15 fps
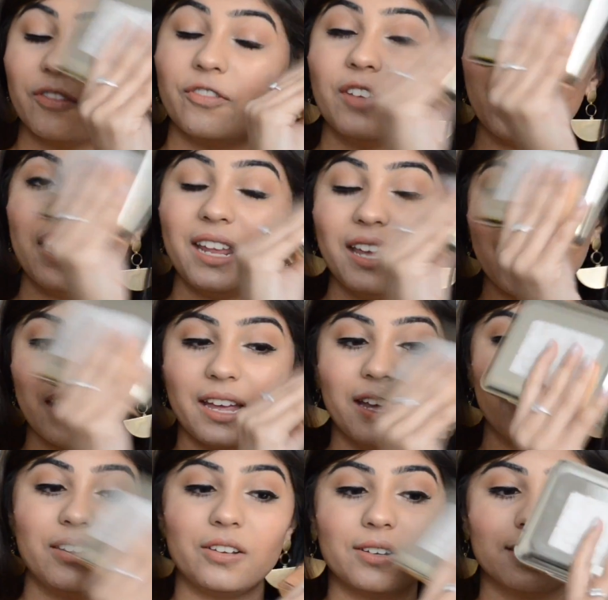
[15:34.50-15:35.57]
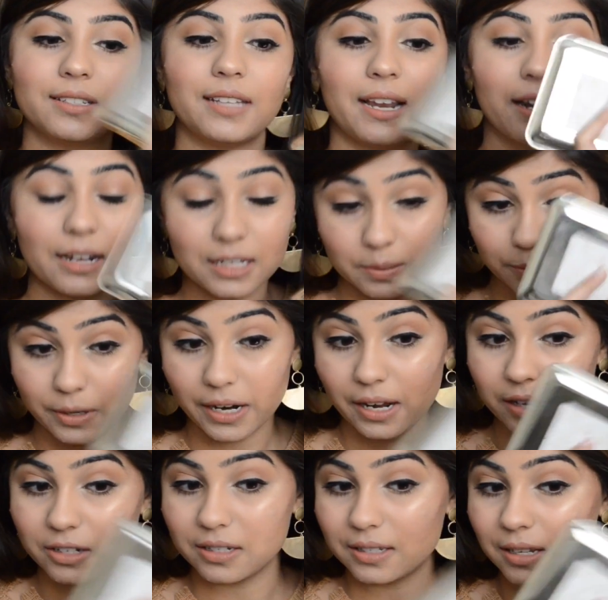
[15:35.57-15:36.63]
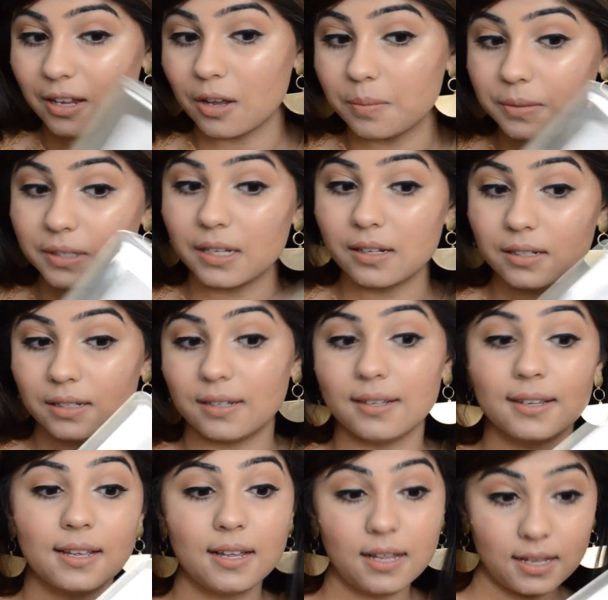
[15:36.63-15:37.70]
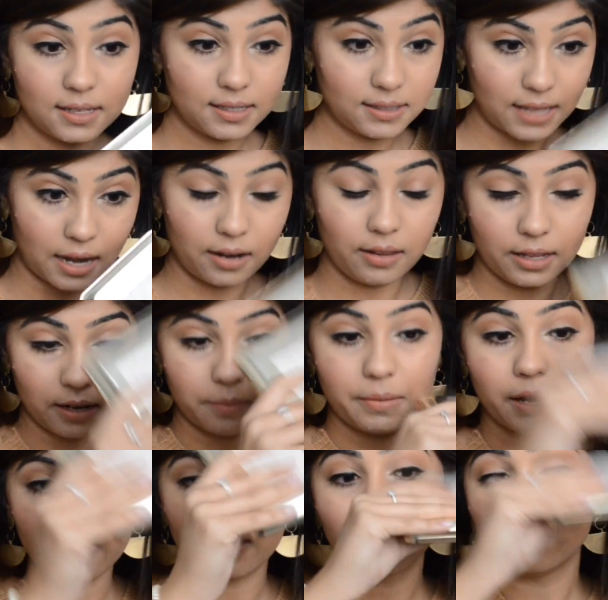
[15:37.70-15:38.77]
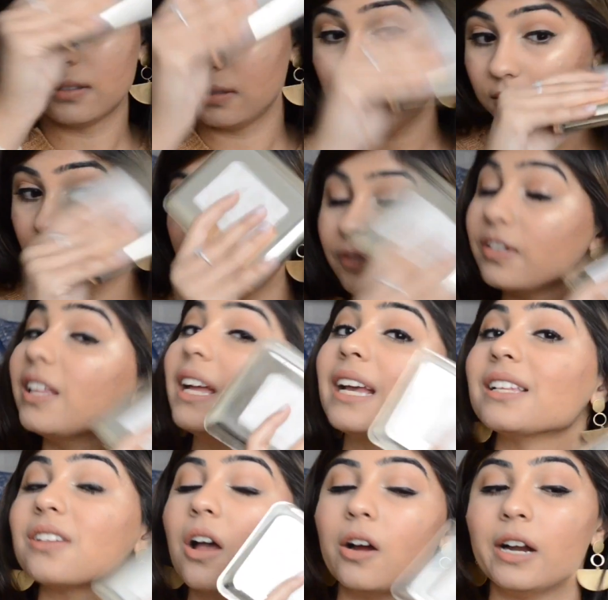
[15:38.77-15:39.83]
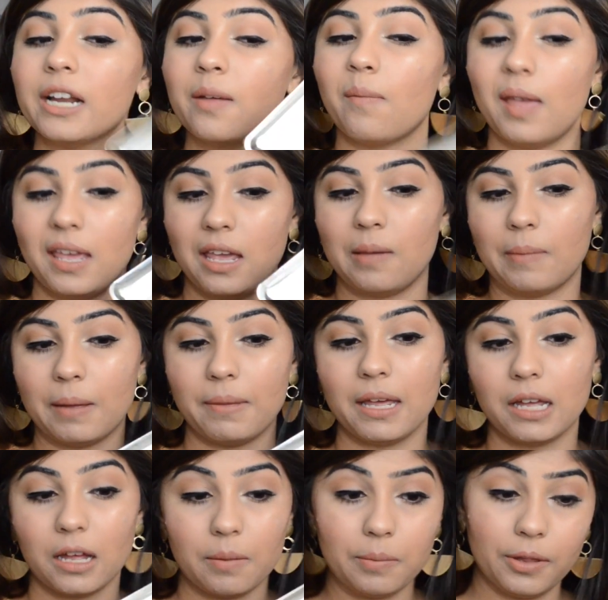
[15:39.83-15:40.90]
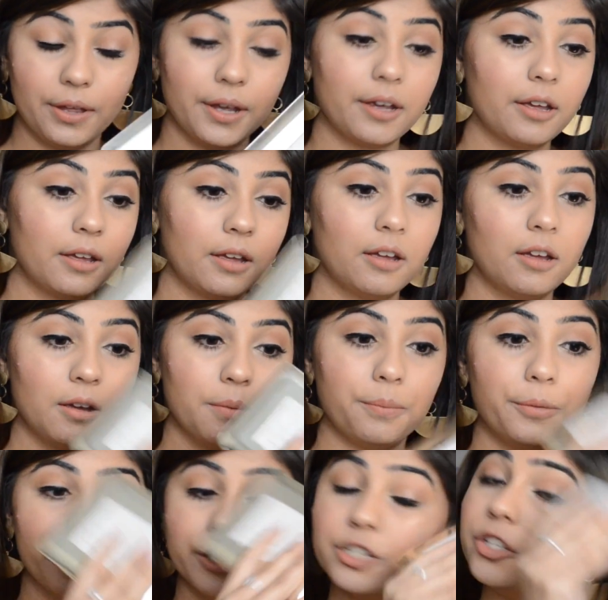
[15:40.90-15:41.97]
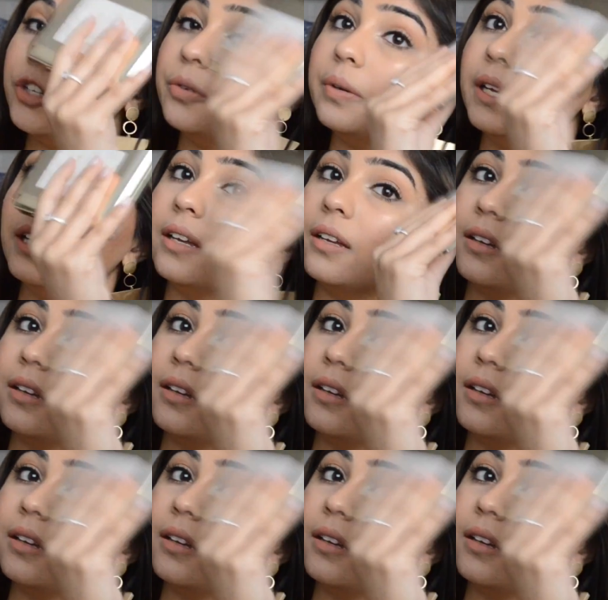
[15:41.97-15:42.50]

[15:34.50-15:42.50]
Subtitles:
Fanning in your setting spray just helps it to settle in better. I feel like it's already making my makeup look more dewy.